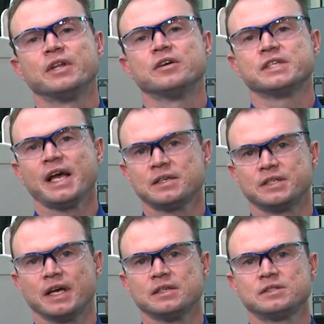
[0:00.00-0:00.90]
there's
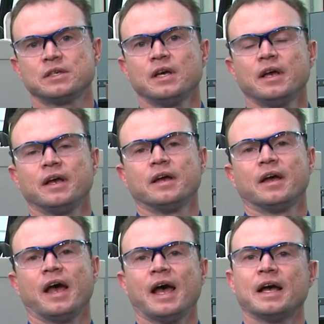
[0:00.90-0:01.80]
excess
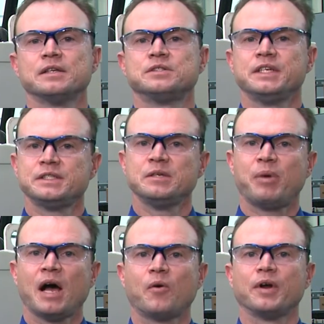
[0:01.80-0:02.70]
as DC
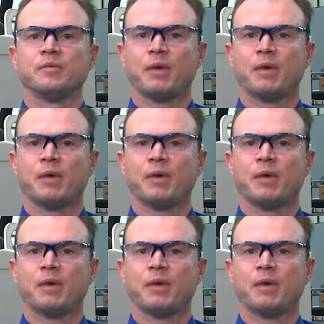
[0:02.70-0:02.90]
power in